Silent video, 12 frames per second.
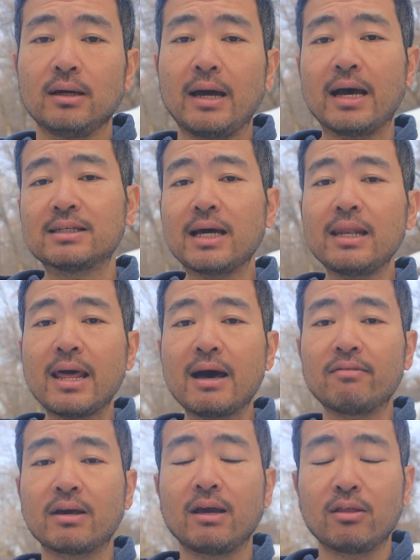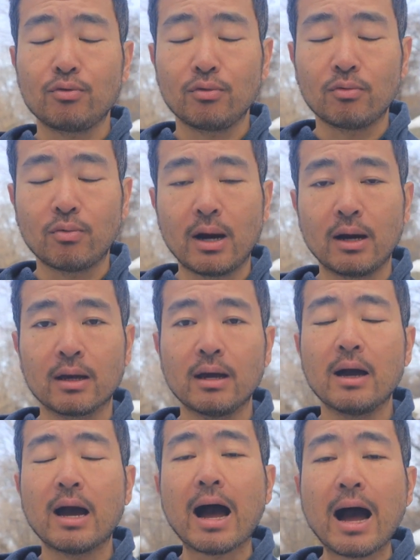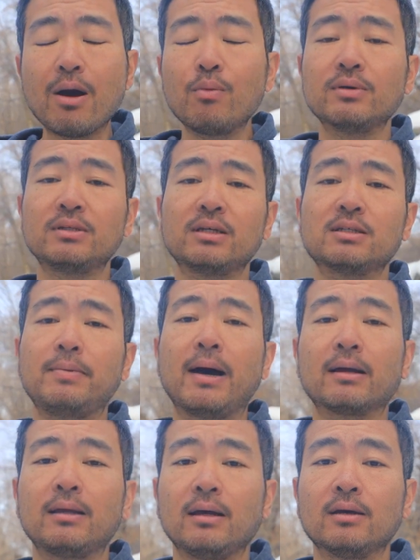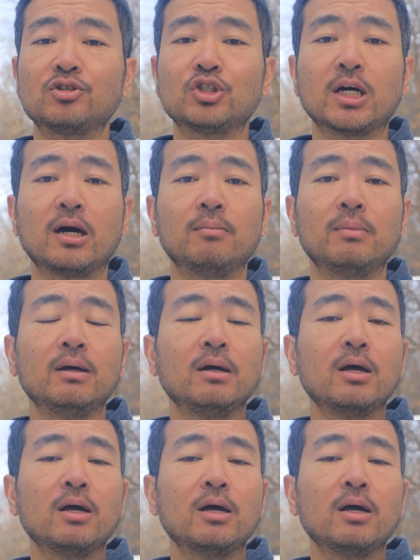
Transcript: As I navigate through the rock, I was expecting some